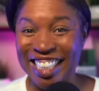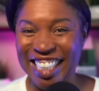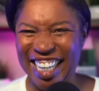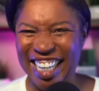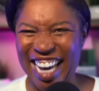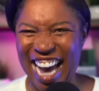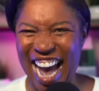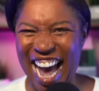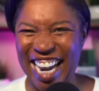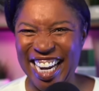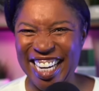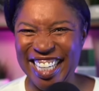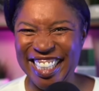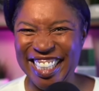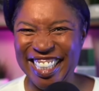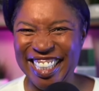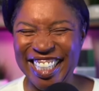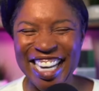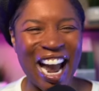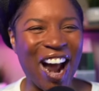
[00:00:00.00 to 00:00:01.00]
You got it?
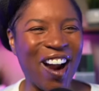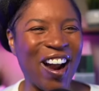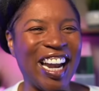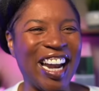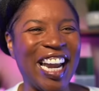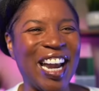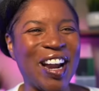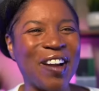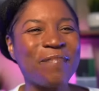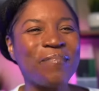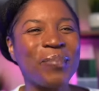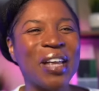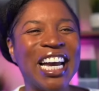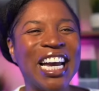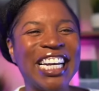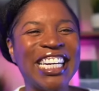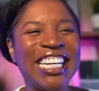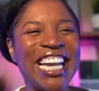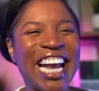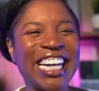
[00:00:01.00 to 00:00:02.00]
All right, here.
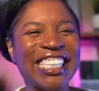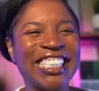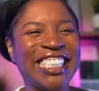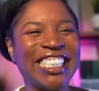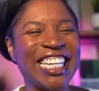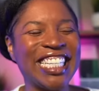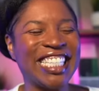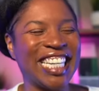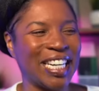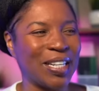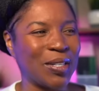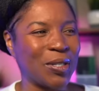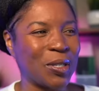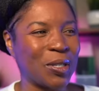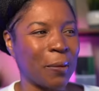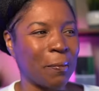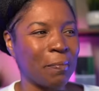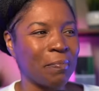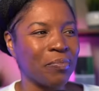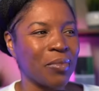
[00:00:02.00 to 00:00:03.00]
Next
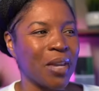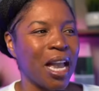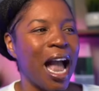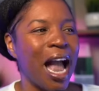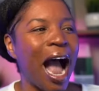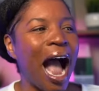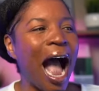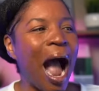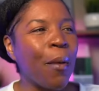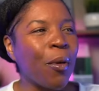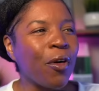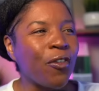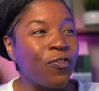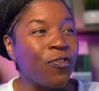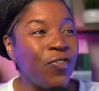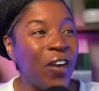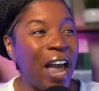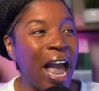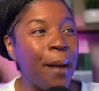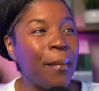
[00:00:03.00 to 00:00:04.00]
sentence. Our
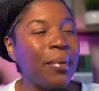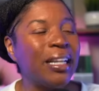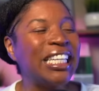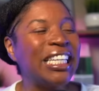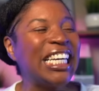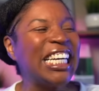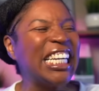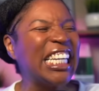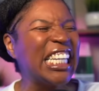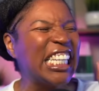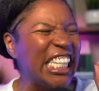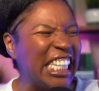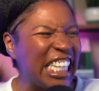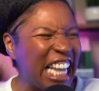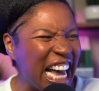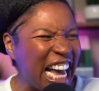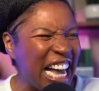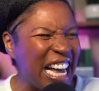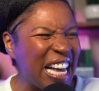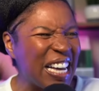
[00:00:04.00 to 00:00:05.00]
family
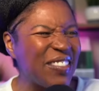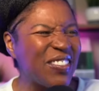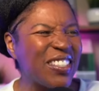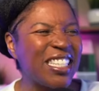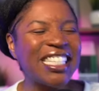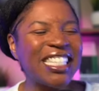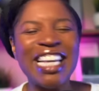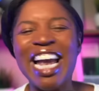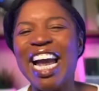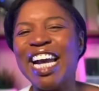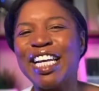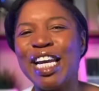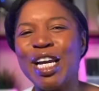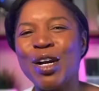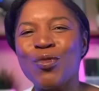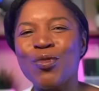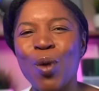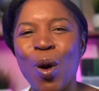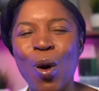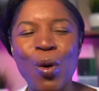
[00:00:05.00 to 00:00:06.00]
loves
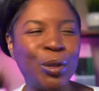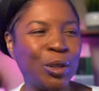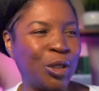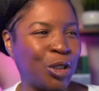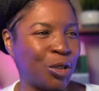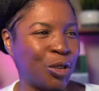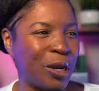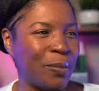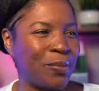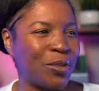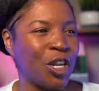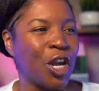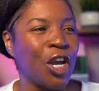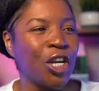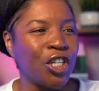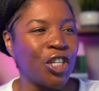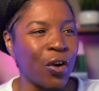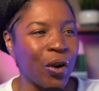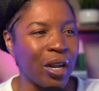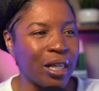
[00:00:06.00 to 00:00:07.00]
taking road trips
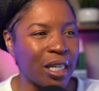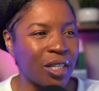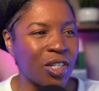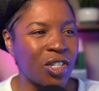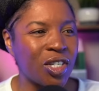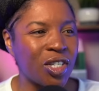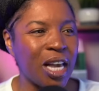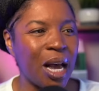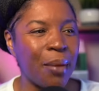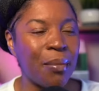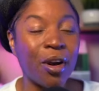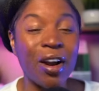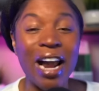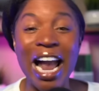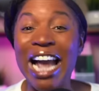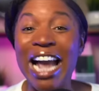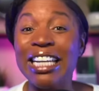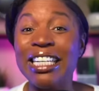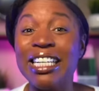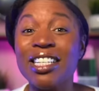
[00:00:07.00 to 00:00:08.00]
during the summer
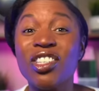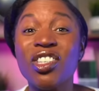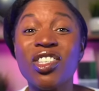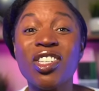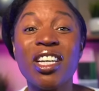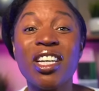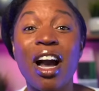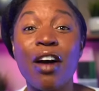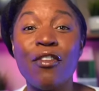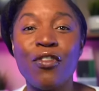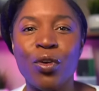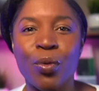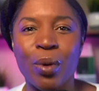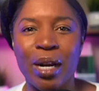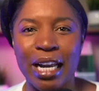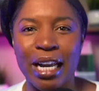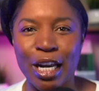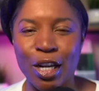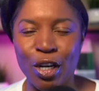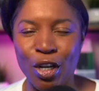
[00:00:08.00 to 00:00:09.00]
and
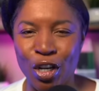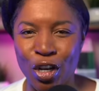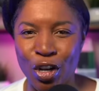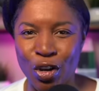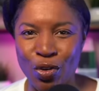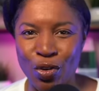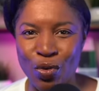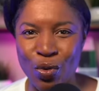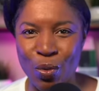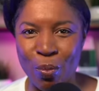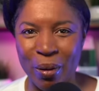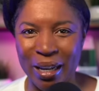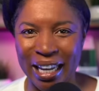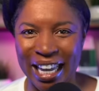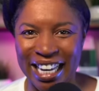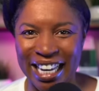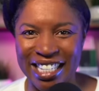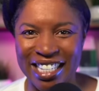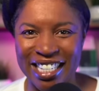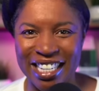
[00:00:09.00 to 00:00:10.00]
discovering new
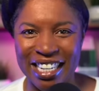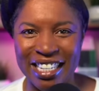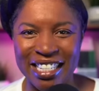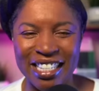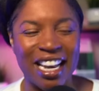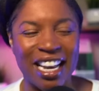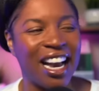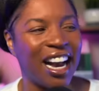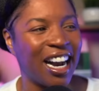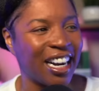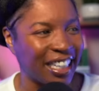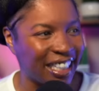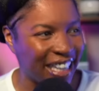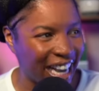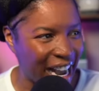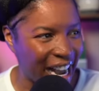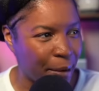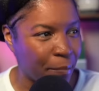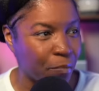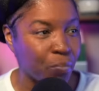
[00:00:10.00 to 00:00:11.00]
places.
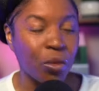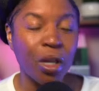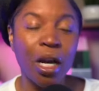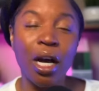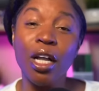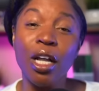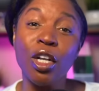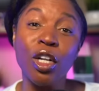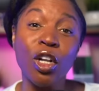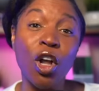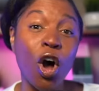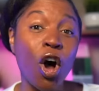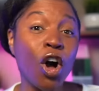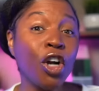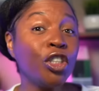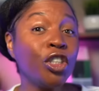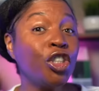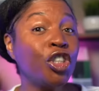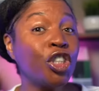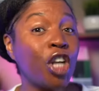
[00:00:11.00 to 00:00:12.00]
Again, a
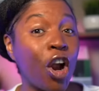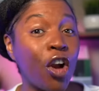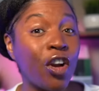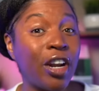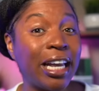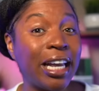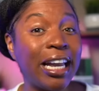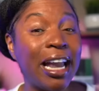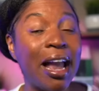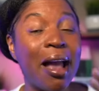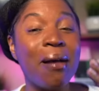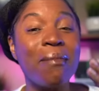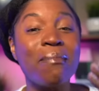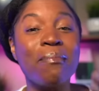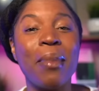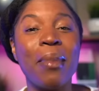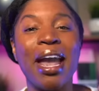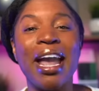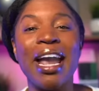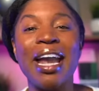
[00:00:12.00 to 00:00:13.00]
long journey
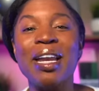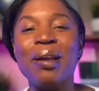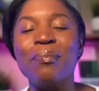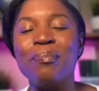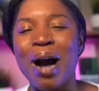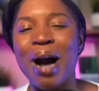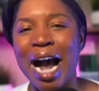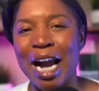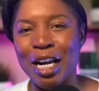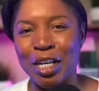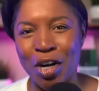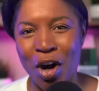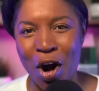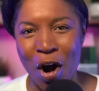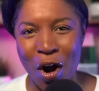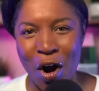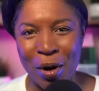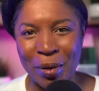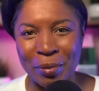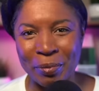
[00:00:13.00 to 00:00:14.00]
made by
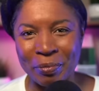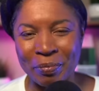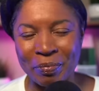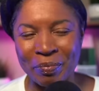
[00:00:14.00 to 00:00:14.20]
car.